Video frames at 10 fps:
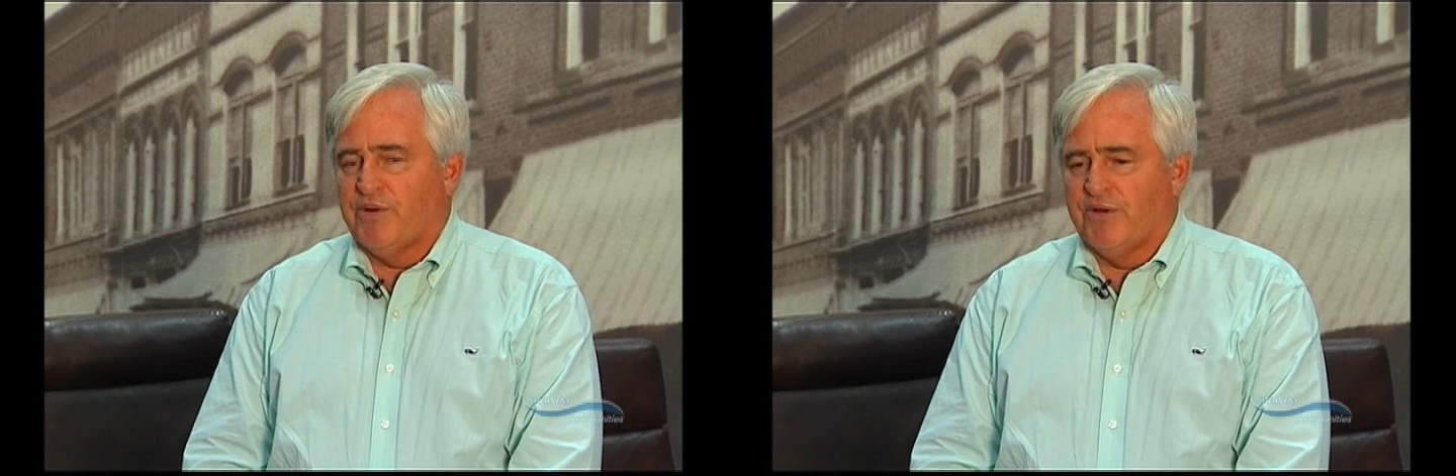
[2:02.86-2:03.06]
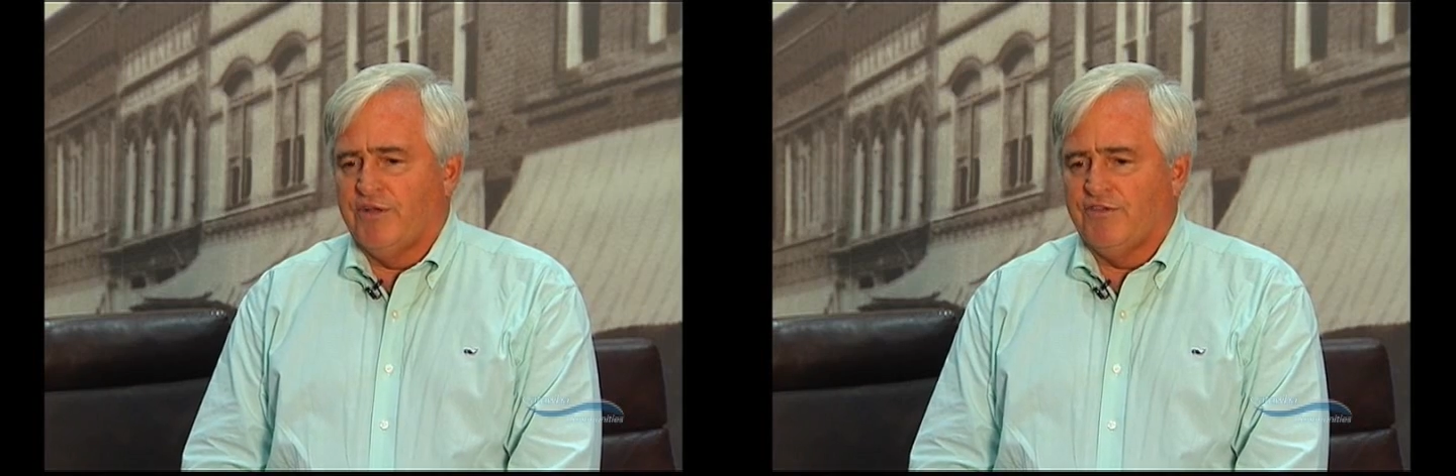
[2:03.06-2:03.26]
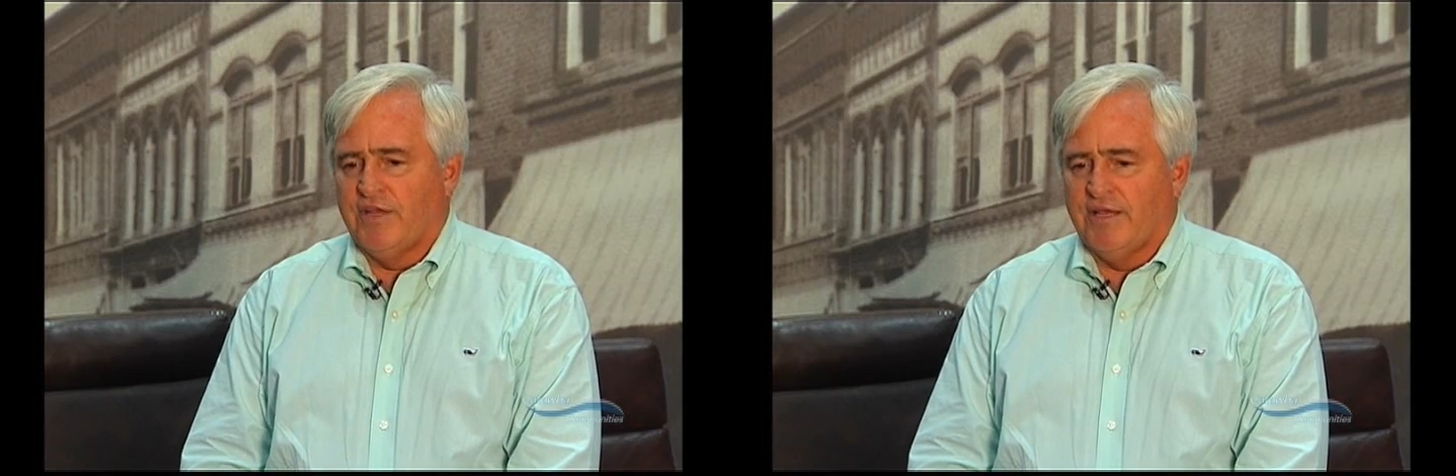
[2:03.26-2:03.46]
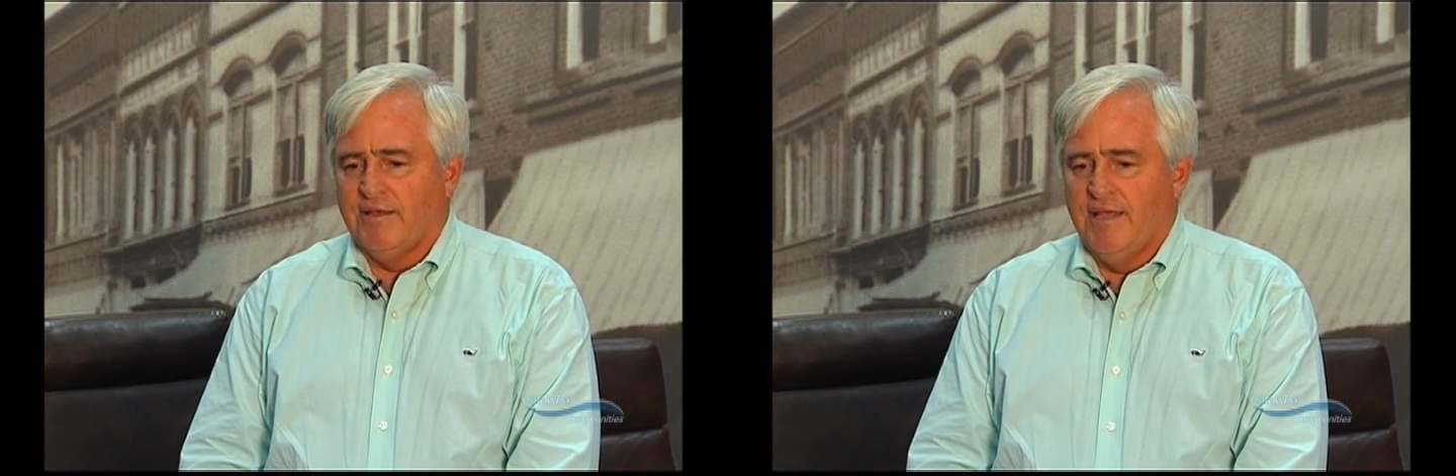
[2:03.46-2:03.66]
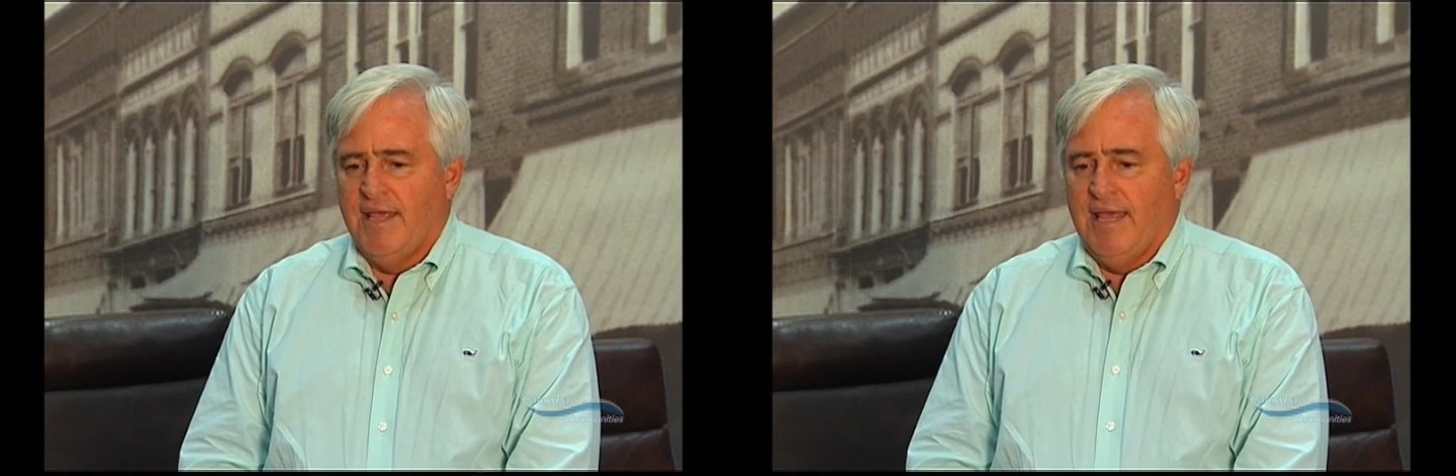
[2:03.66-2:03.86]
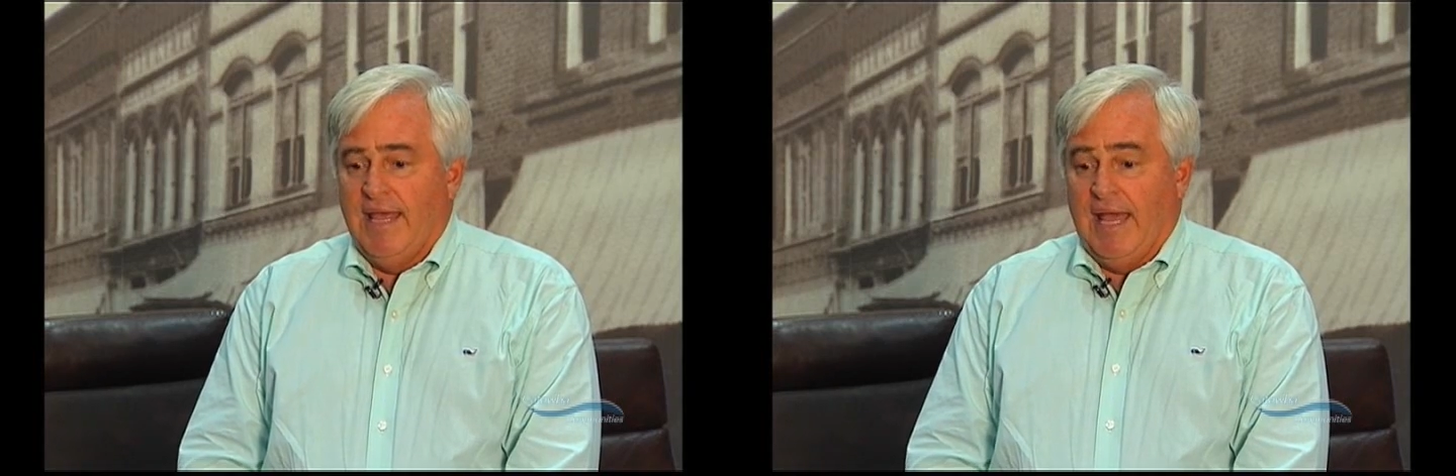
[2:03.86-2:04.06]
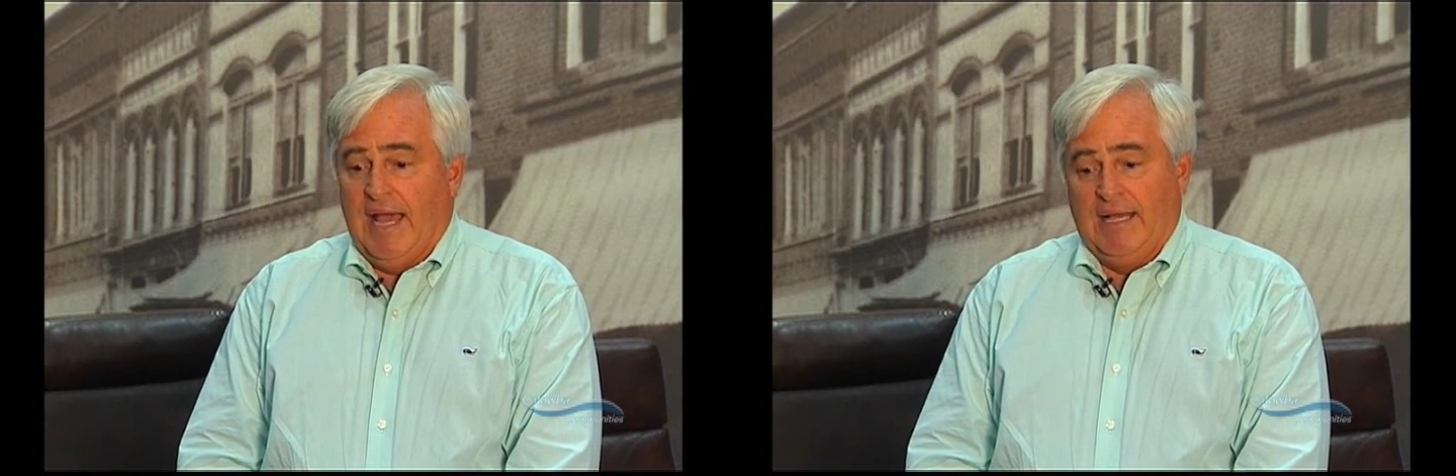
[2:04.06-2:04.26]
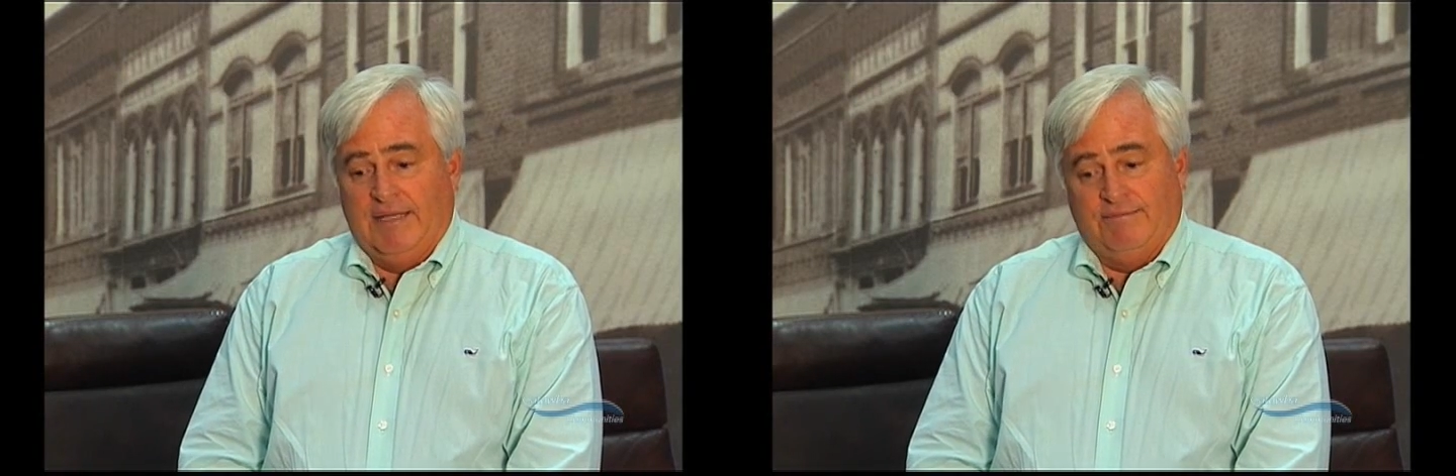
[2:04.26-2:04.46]
periods. And
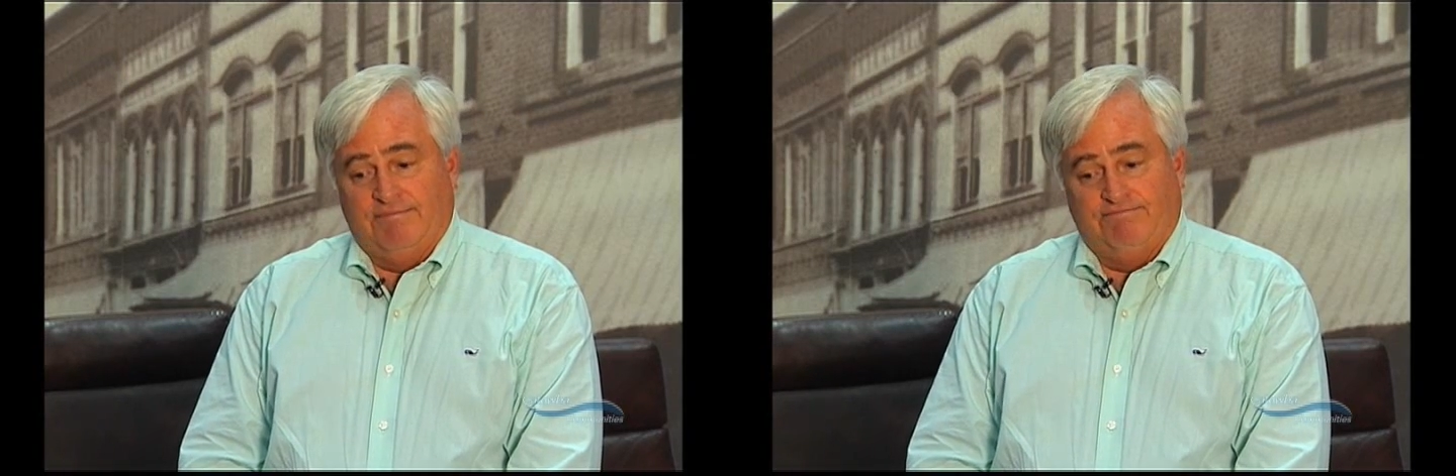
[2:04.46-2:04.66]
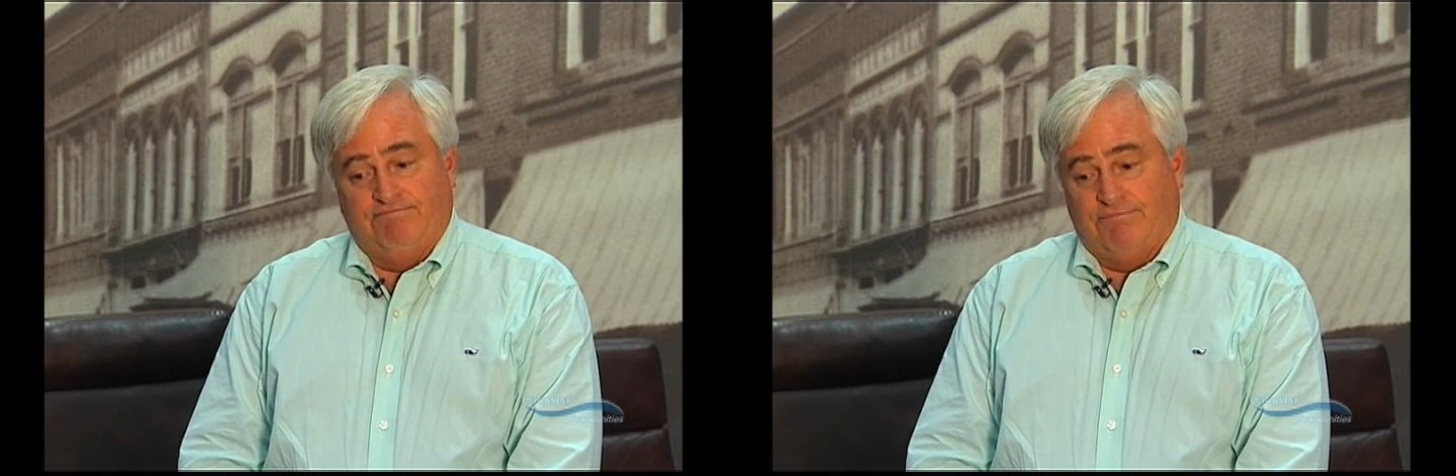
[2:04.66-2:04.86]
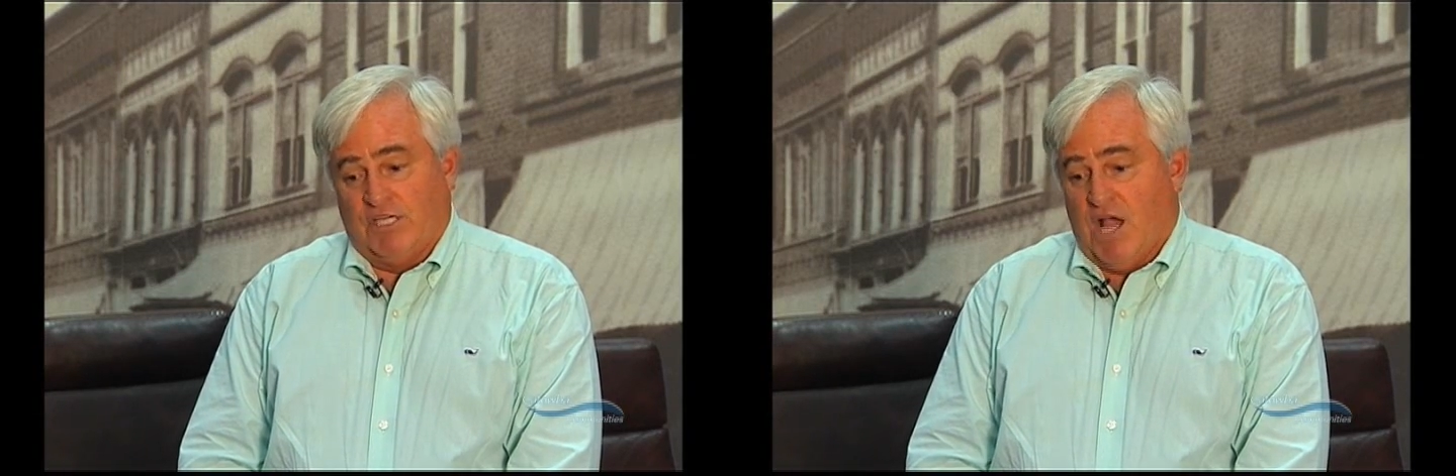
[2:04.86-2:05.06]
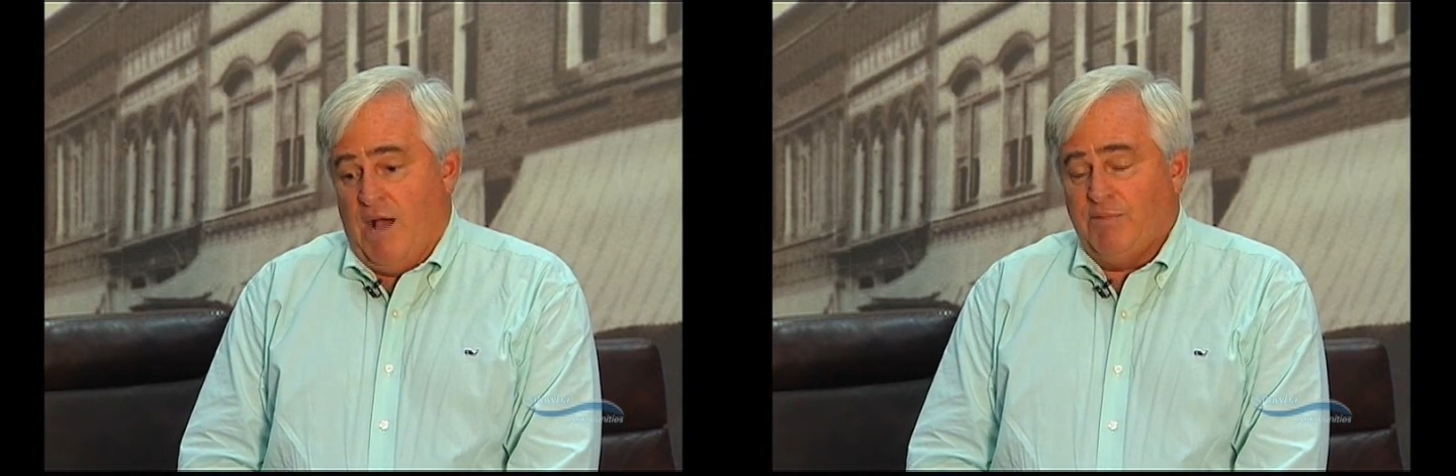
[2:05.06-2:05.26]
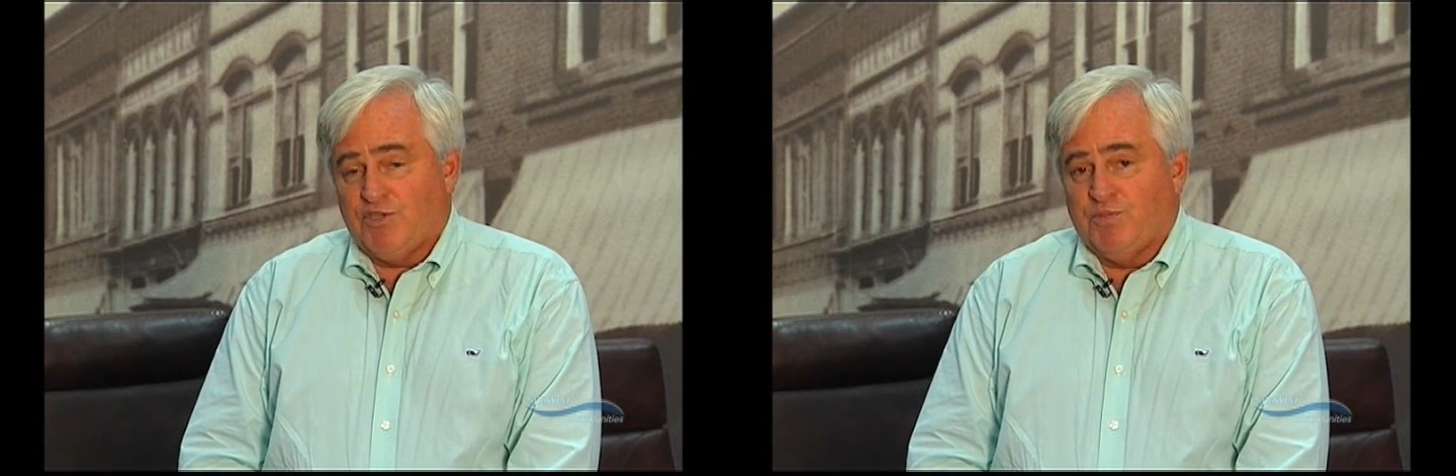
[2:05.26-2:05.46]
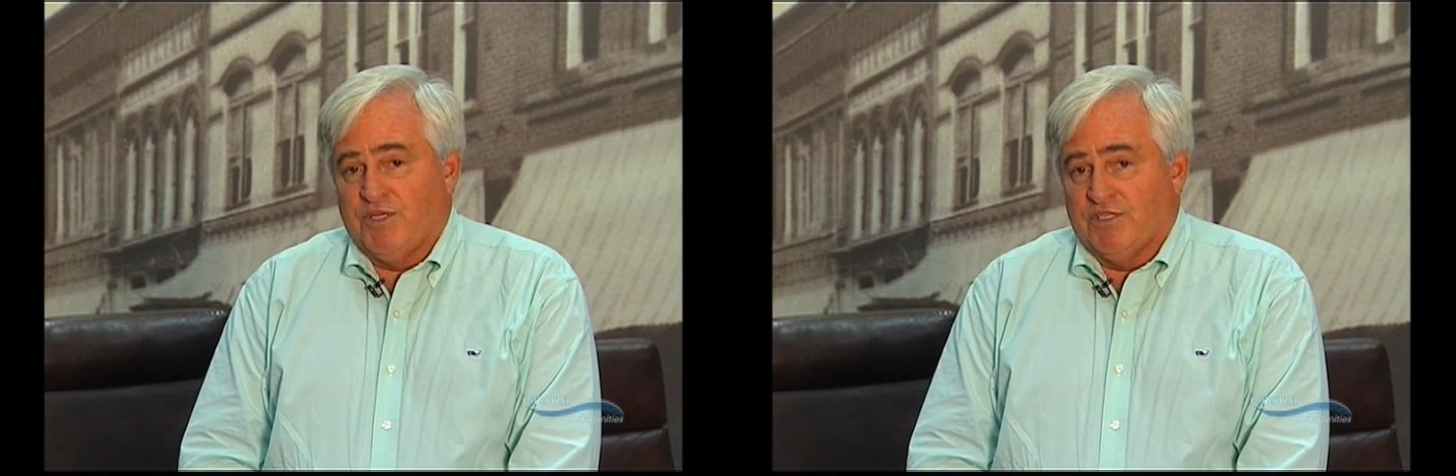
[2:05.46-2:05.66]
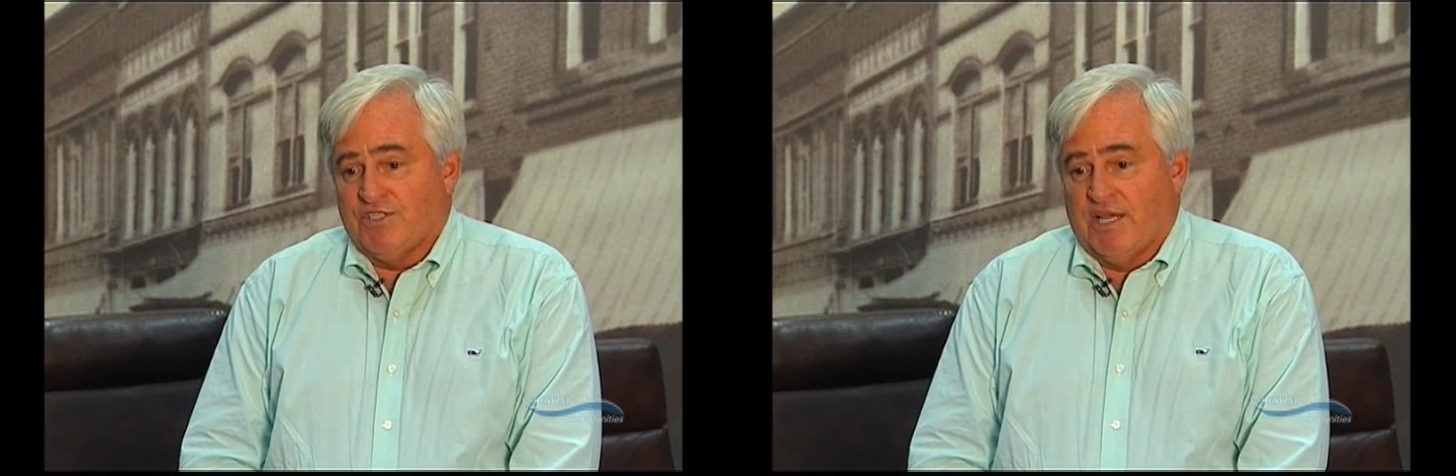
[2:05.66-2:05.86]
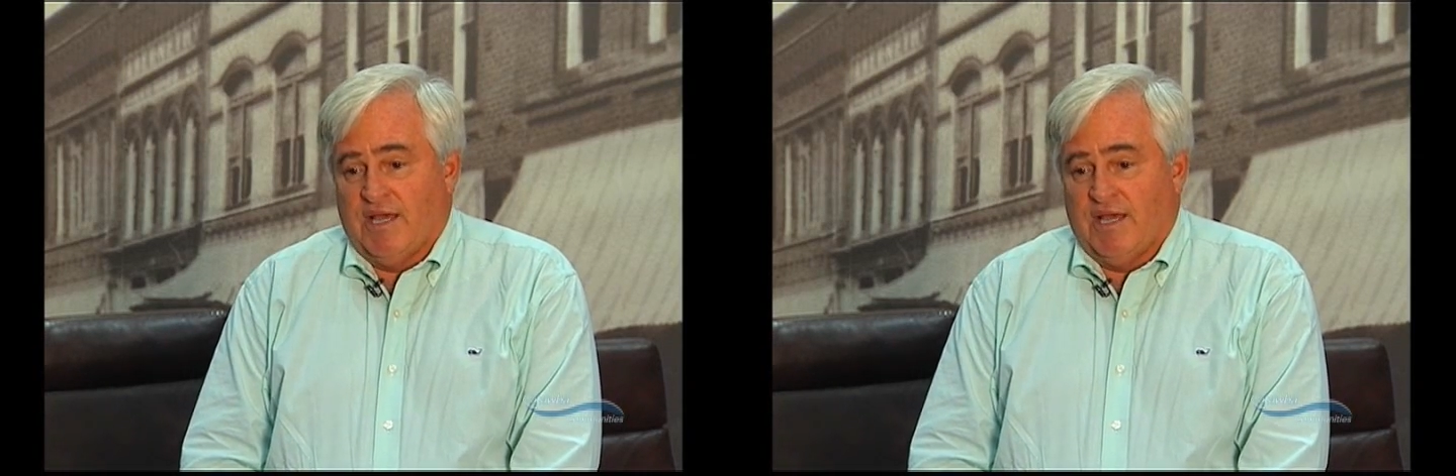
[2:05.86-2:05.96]
accomplishments,